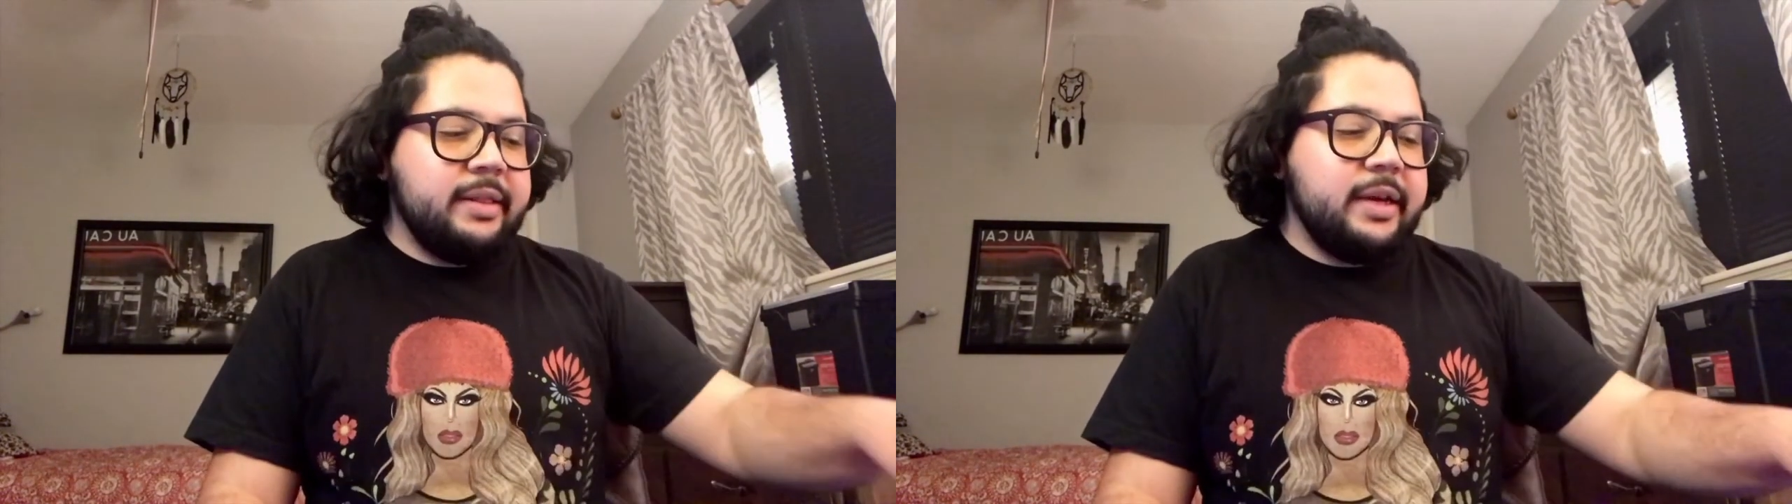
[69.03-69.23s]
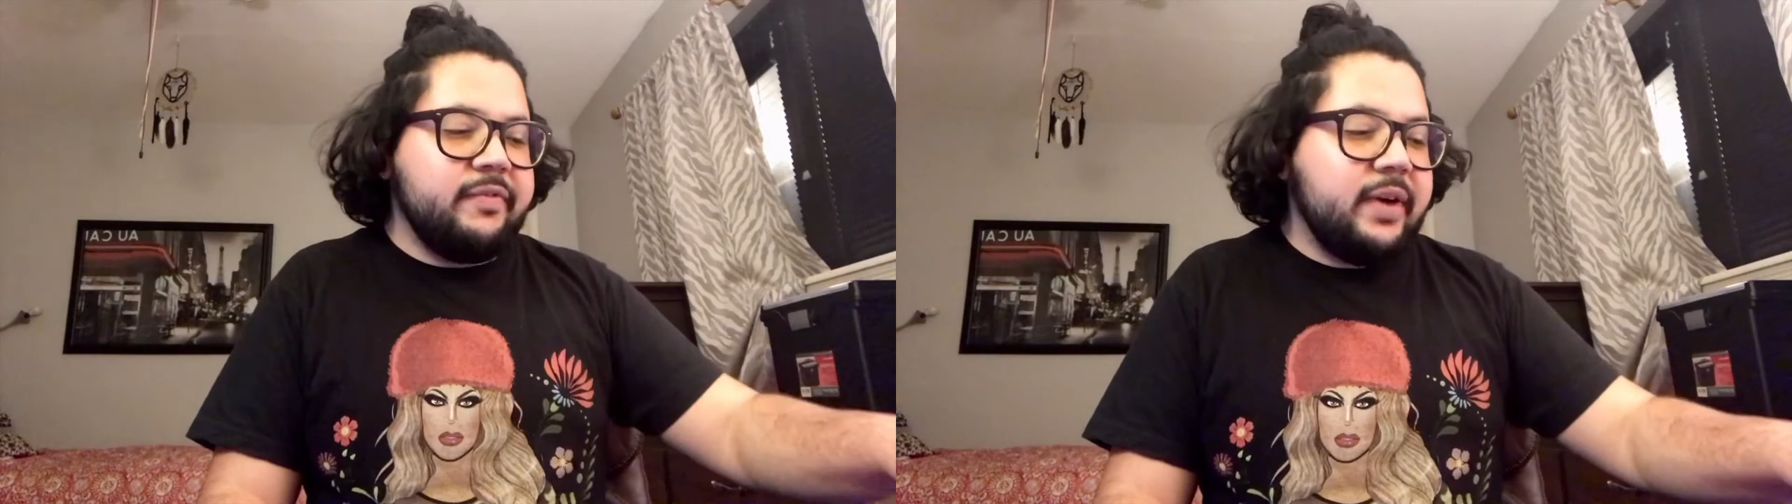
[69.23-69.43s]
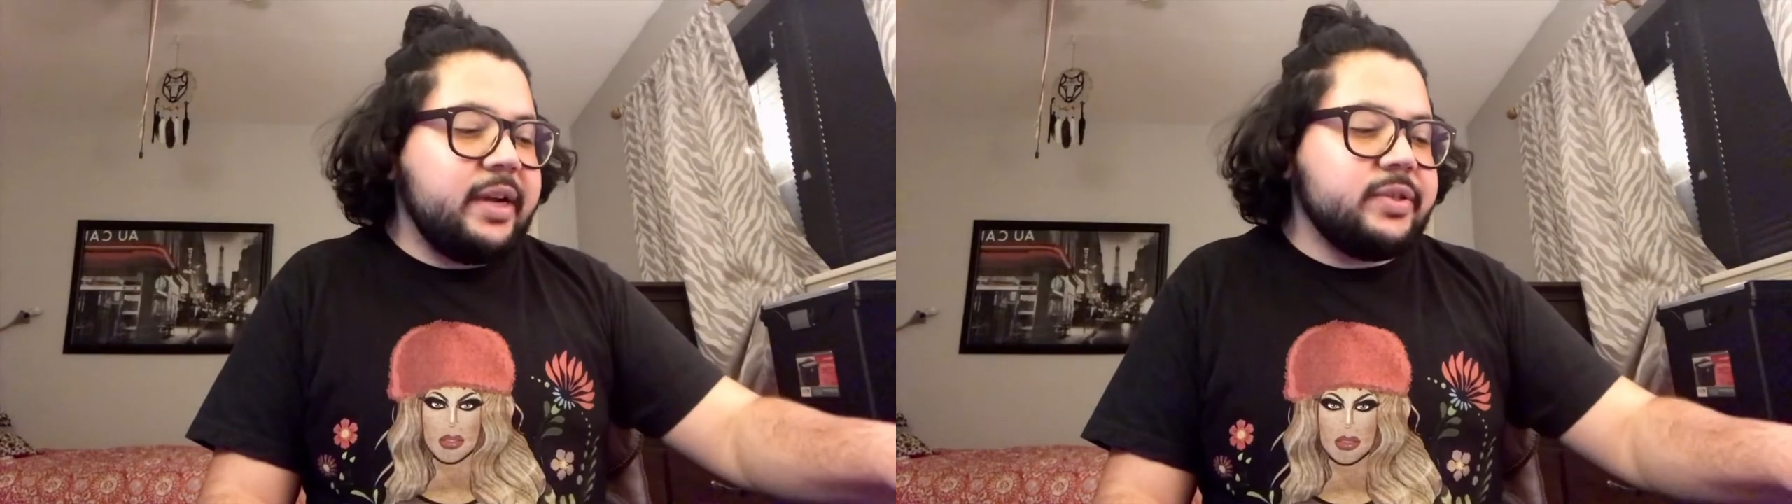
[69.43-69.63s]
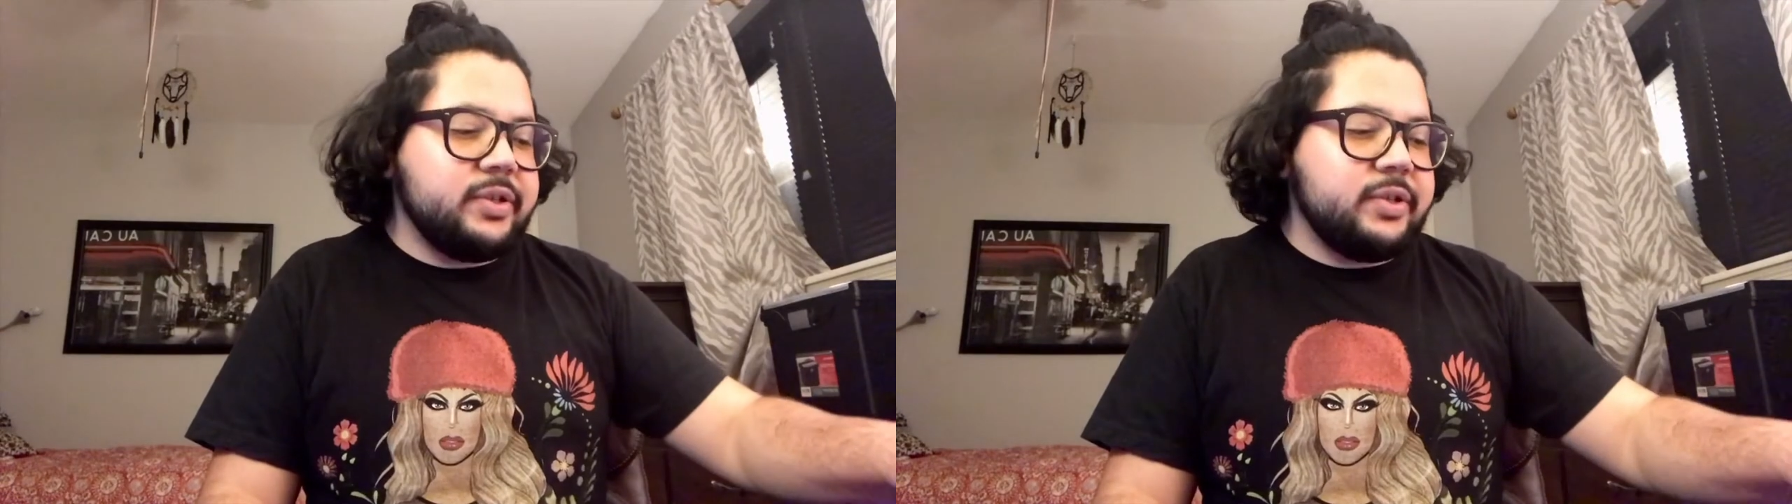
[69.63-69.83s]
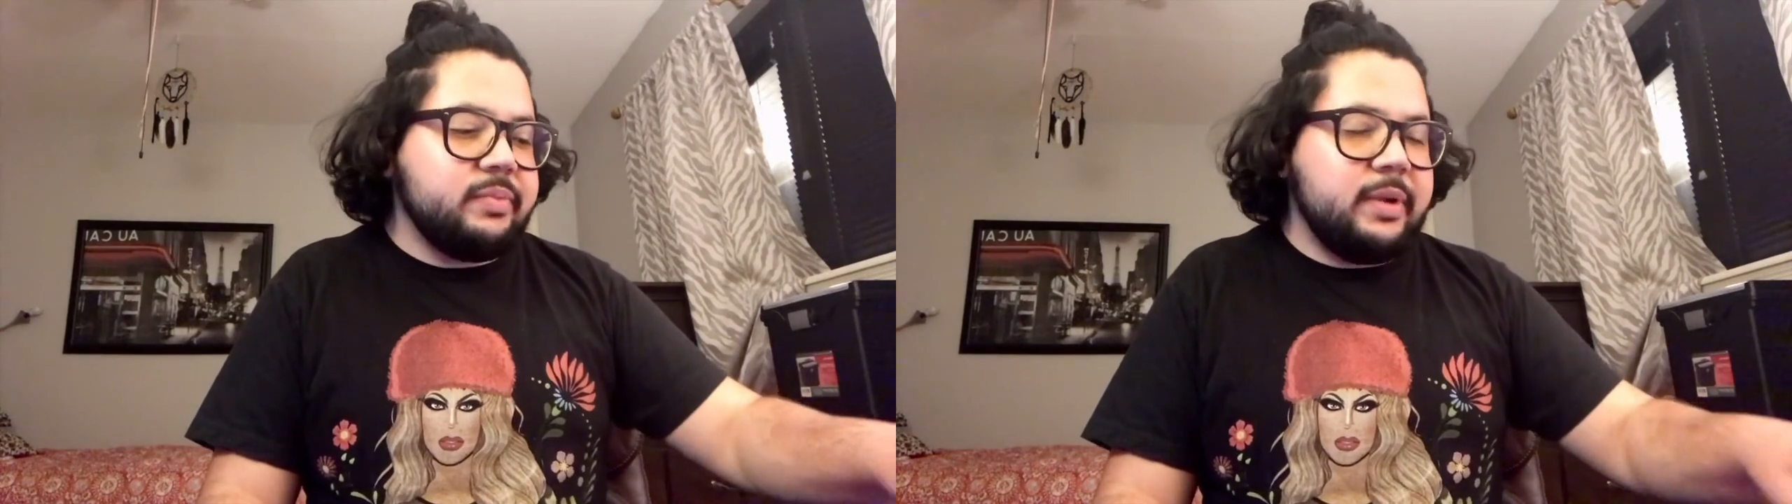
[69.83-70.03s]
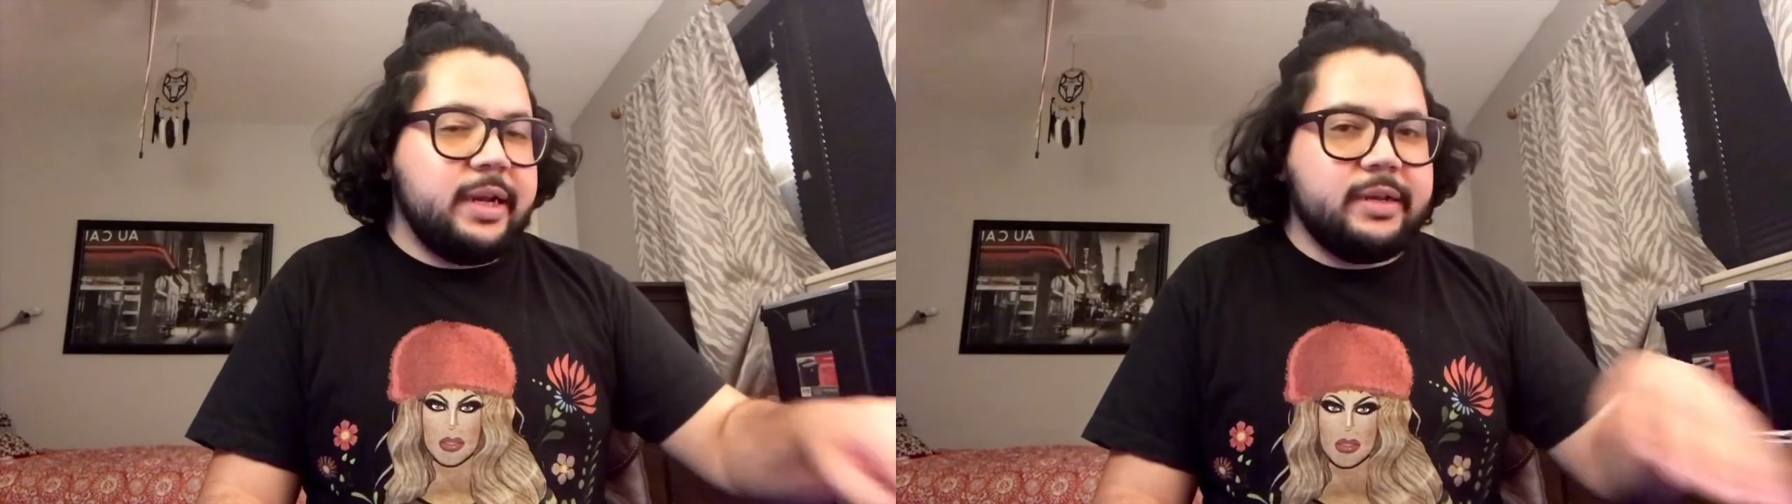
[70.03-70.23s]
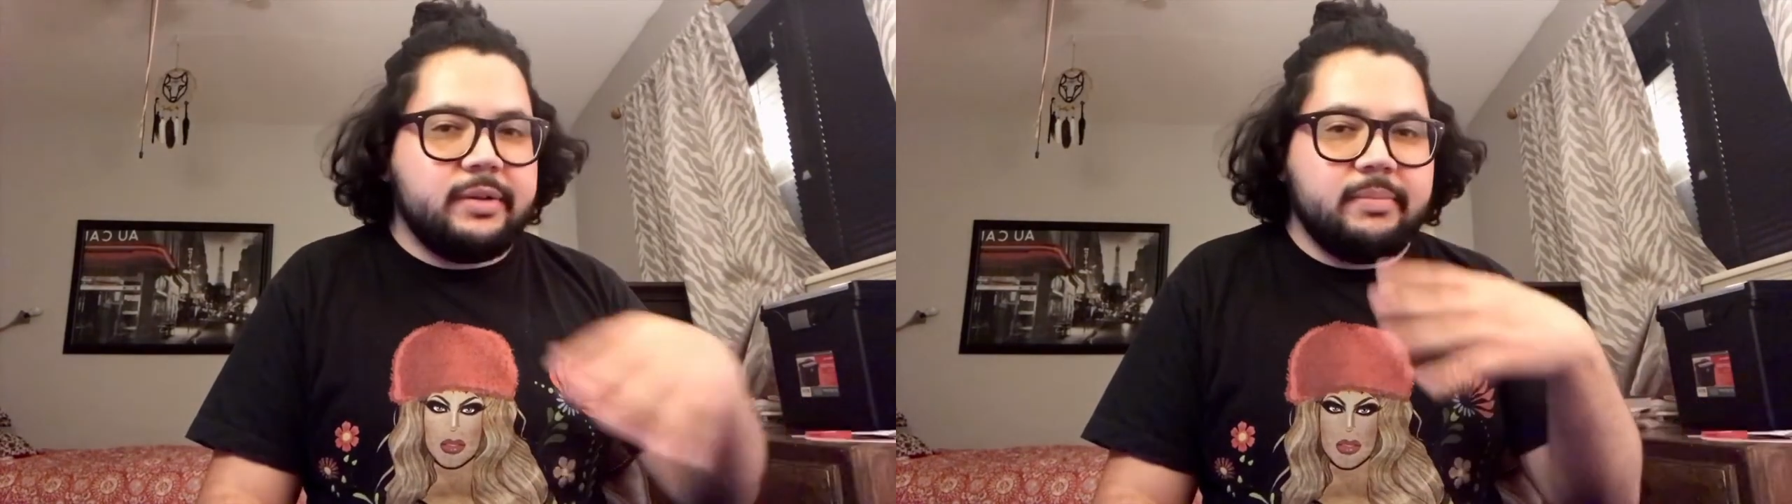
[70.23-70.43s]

the advisors when I